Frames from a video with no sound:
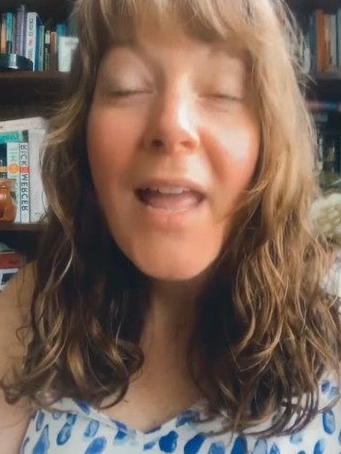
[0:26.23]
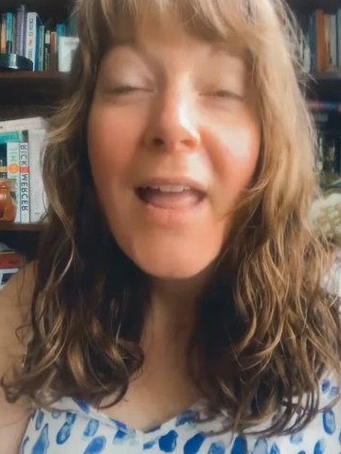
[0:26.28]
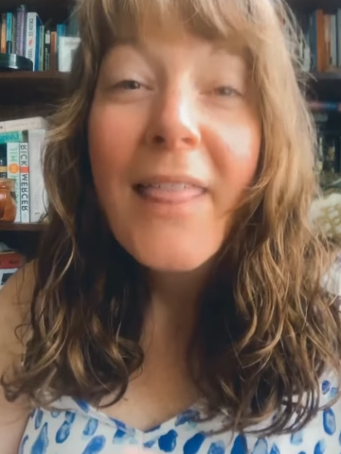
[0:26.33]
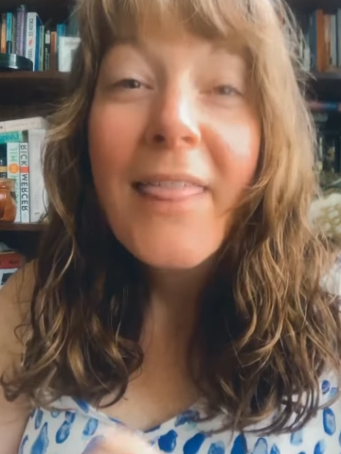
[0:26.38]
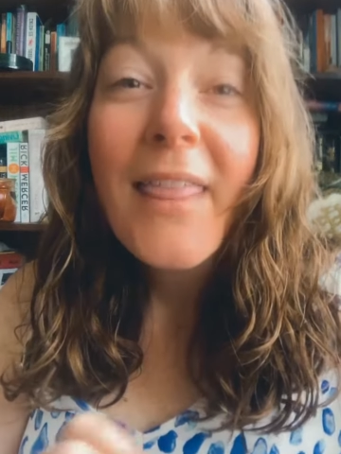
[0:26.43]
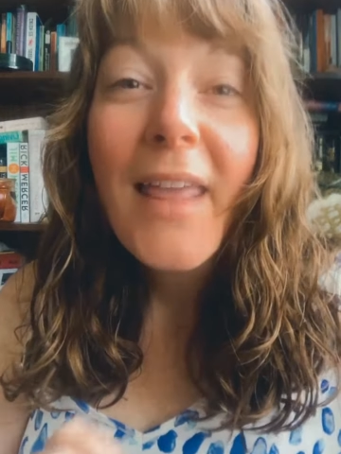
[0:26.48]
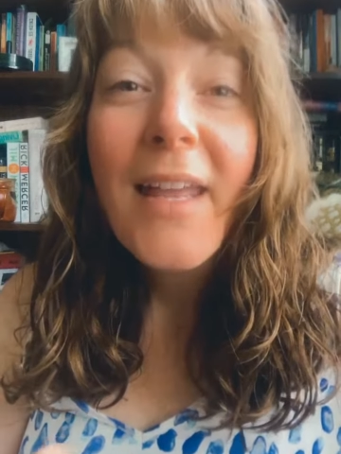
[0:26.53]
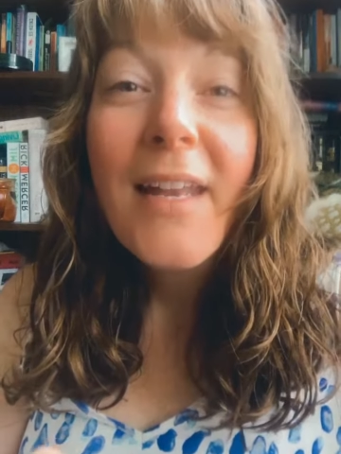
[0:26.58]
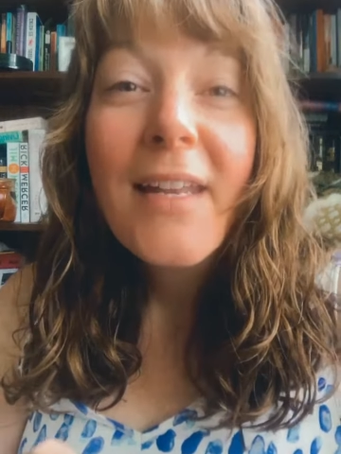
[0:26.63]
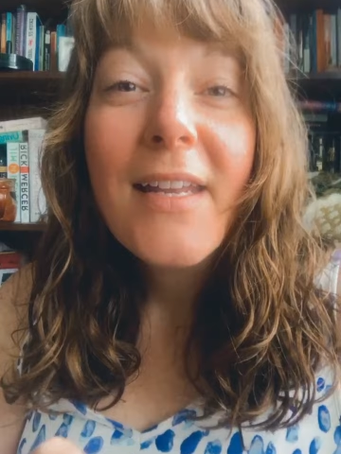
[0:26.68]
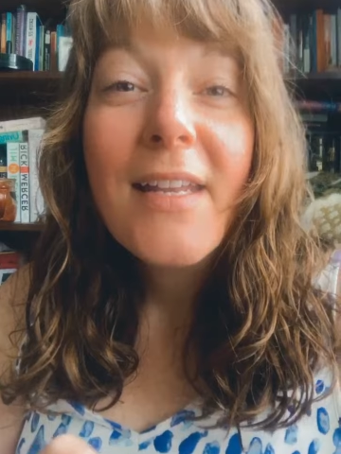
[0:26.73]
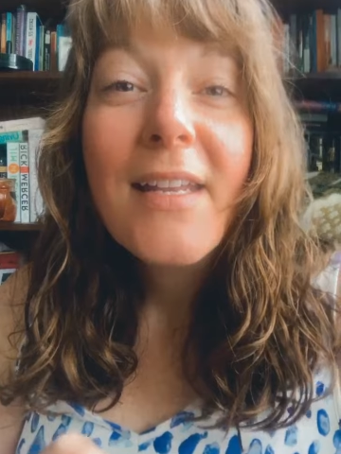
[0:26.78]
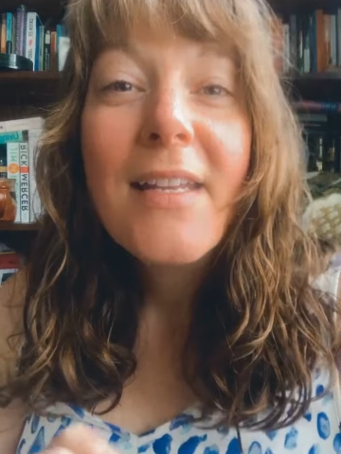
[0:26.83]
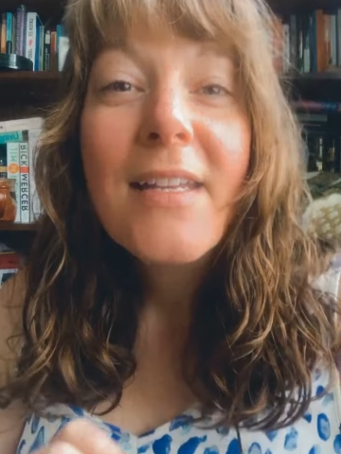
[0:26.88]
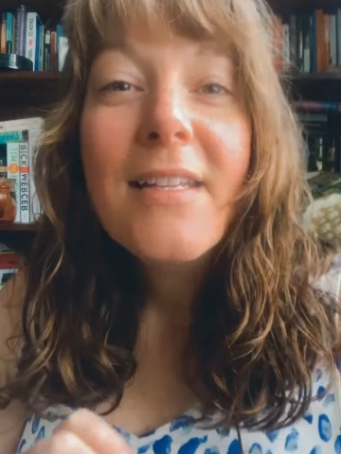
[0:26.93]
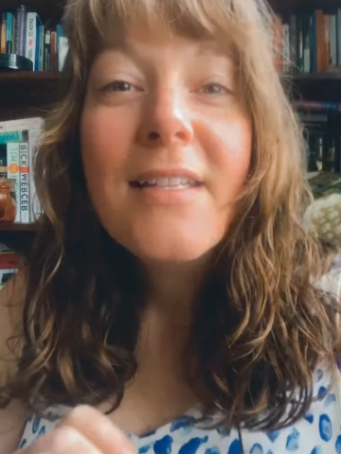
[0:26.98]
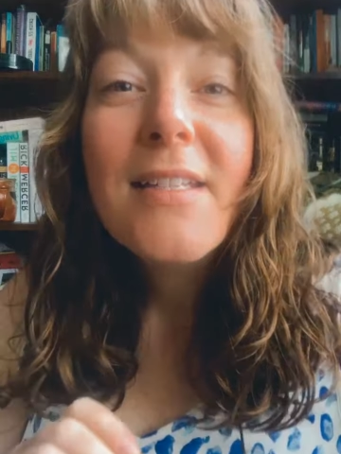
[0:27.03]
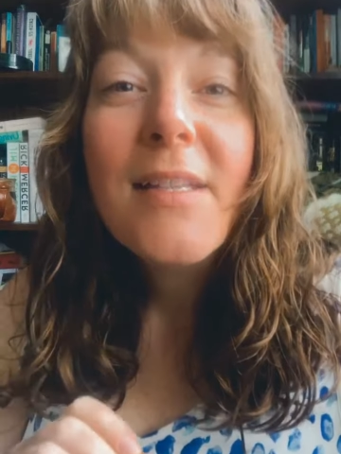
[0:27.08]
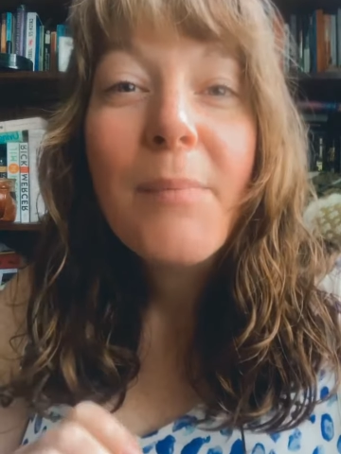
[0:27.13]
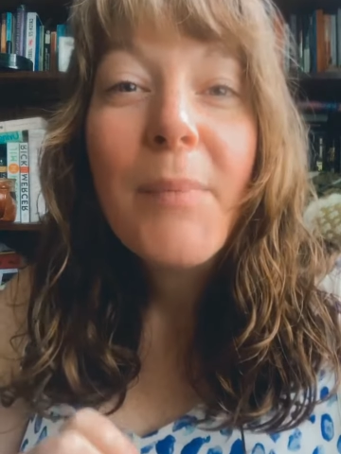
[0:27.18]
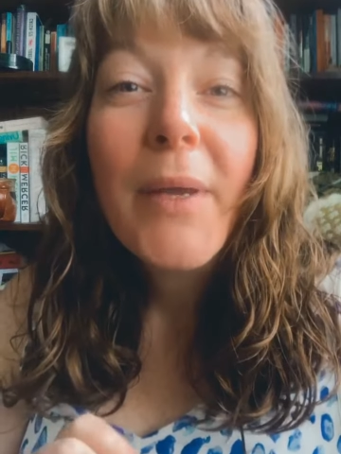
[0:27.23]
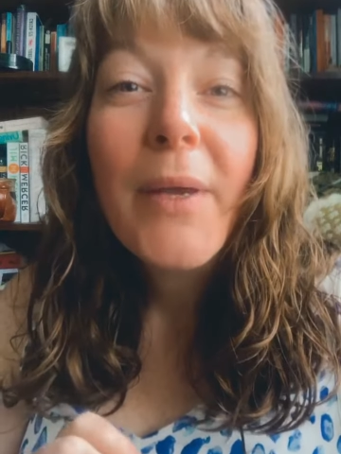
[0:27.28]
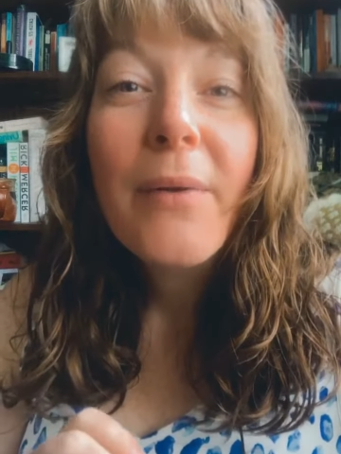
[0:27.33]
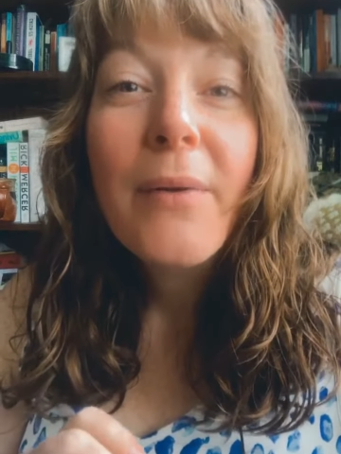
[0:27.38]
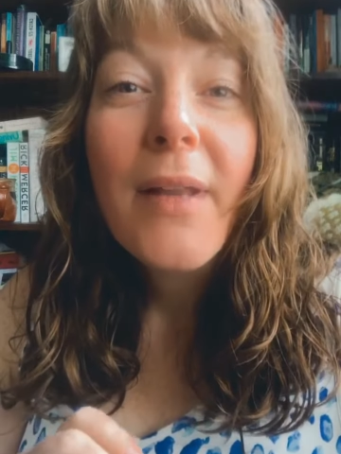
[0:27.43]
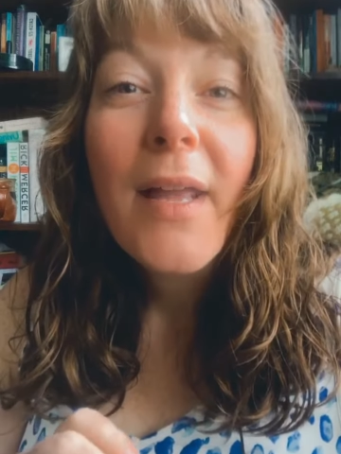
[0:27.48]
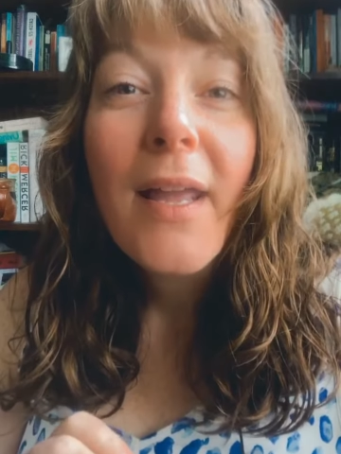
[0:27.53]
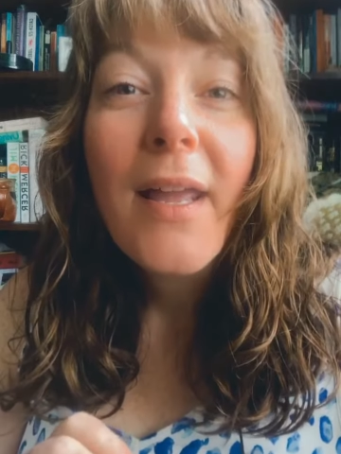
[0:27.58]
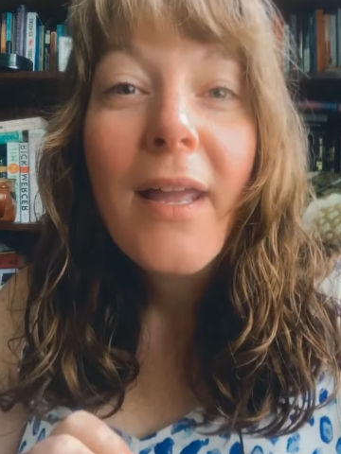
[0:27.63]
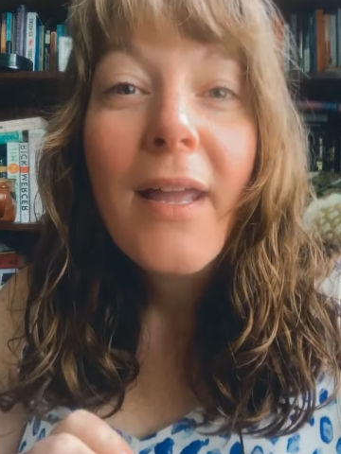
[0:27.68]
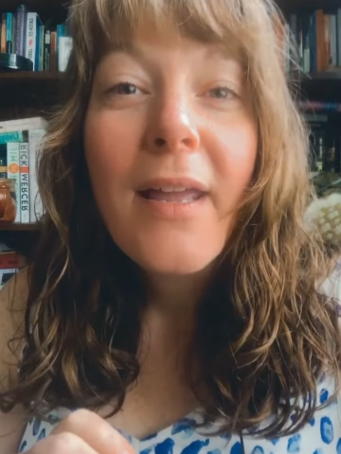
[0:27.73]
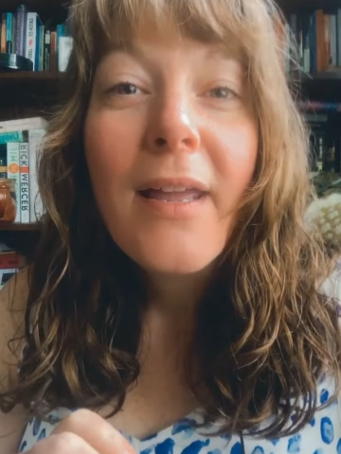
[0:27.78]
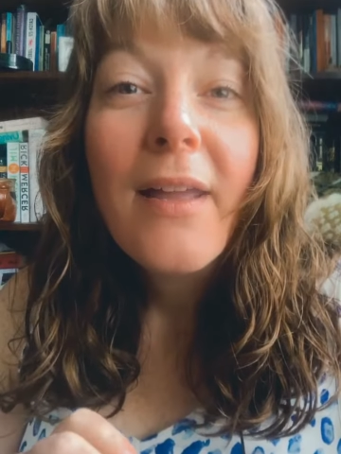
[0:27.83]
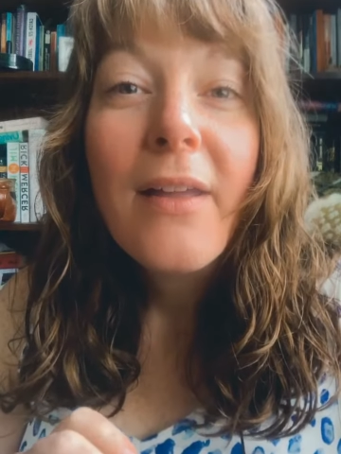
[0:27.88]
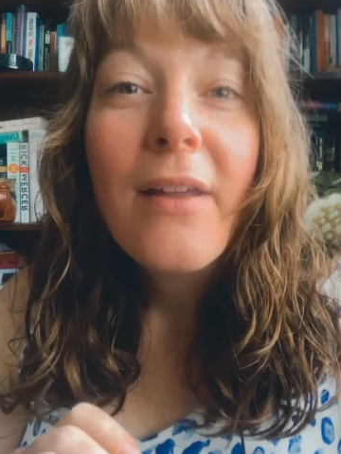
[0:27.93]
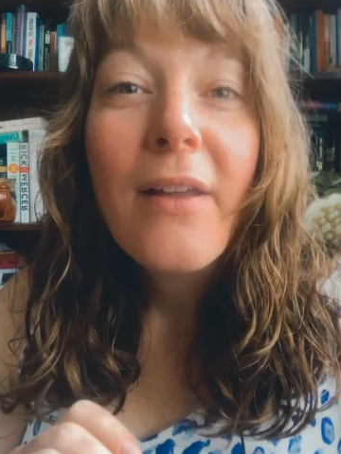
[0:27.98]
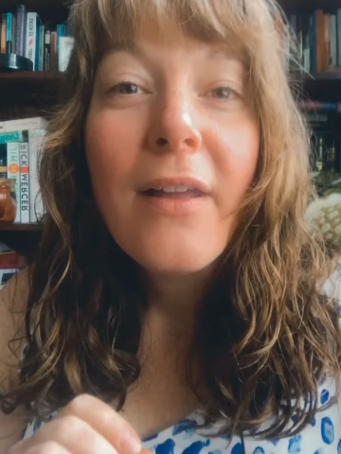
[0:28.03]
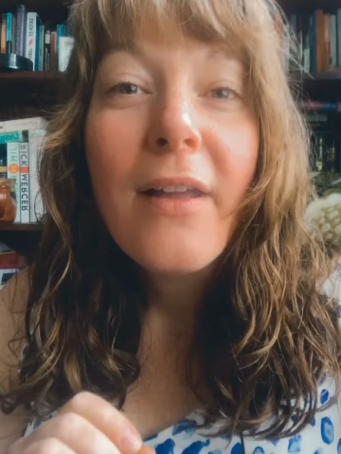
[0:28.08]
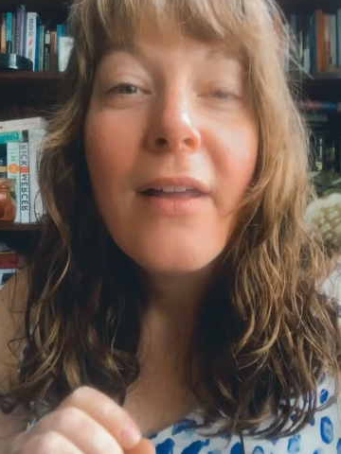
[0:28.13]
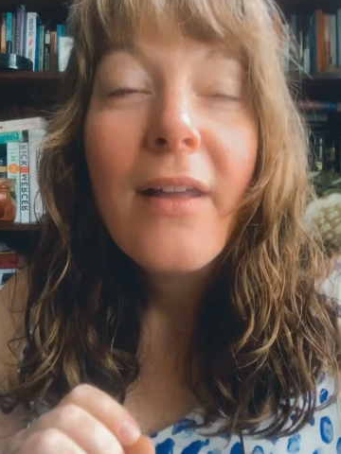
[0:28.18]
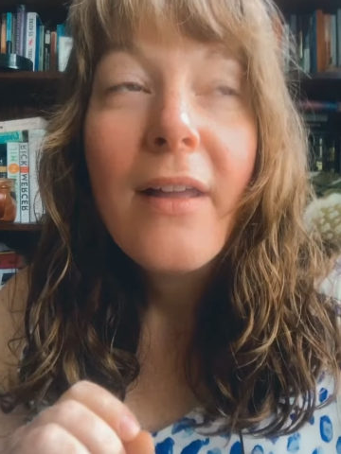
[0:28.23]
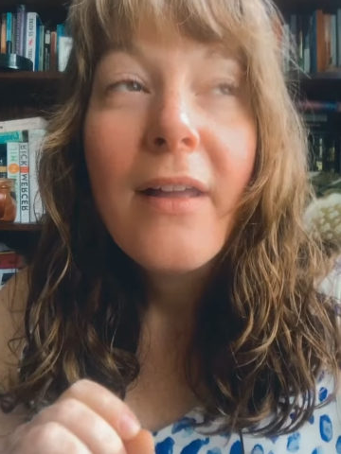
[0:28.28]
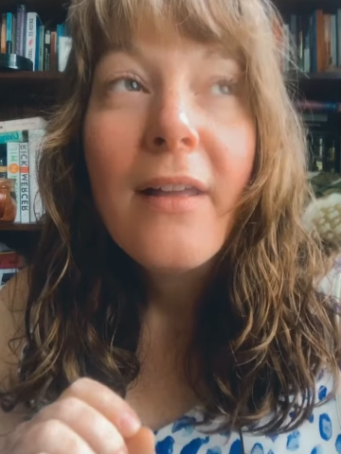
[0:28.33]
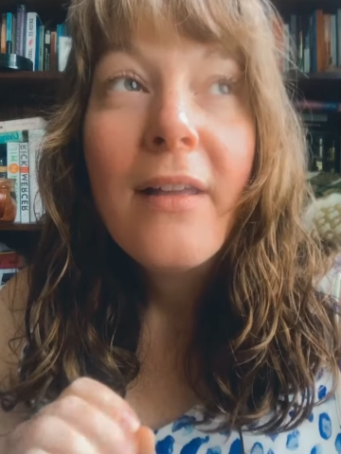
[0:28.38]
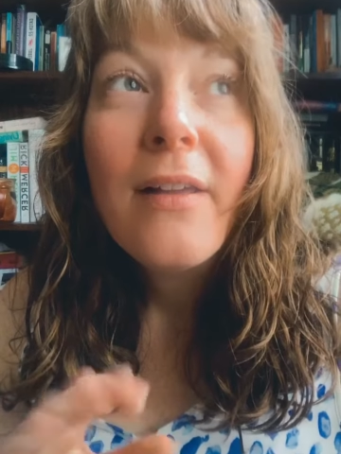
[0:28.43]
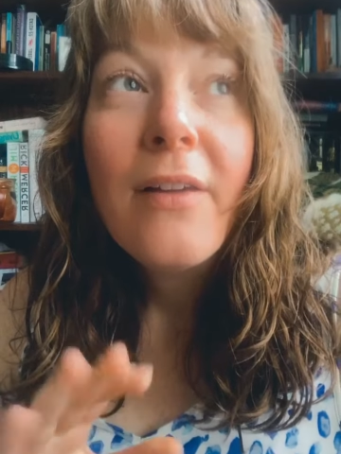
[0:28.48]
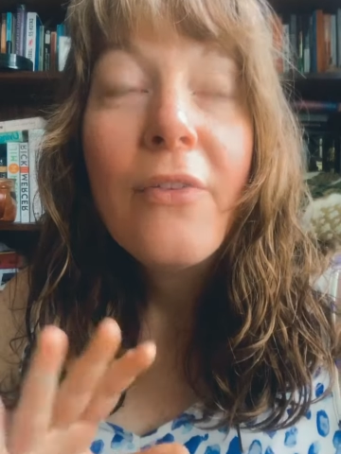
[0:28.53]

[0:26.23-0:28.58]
That is about a